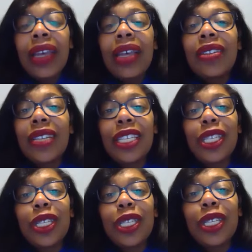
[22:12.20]
So this is
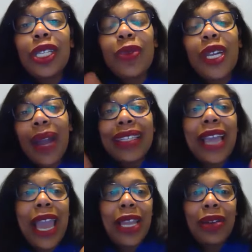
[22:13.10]
where your
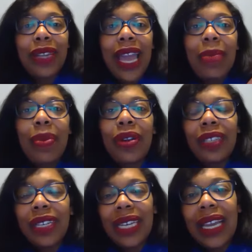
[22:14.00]
pricing and your
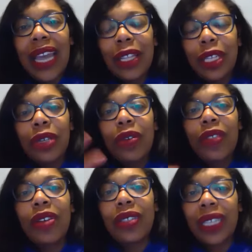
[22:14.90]
labor, looking at the two
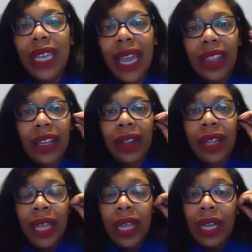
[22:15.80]
of those together,
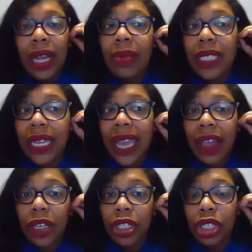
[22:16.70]
come
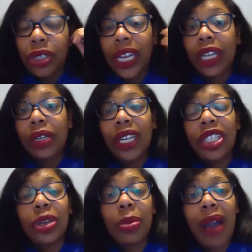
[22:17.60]
together to increase
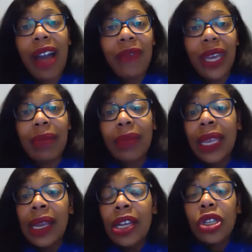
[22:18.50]
your profit.
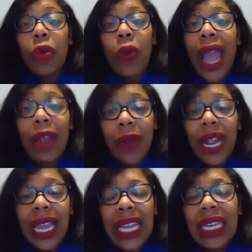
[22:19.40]
So right where
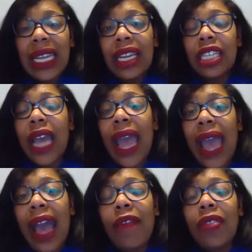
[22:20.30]
he needed to
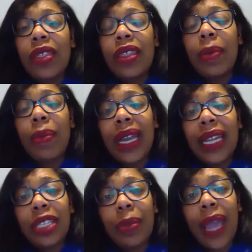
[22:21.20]
have the money
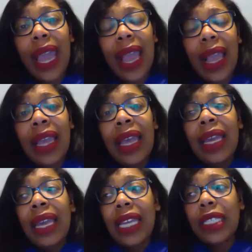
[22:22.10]
to pay
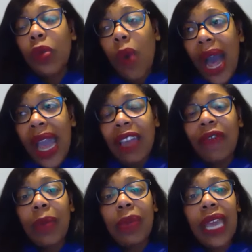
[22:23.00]
his wife
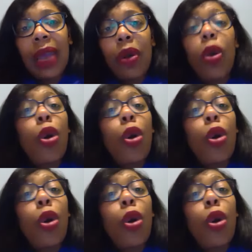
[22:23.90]
and be able,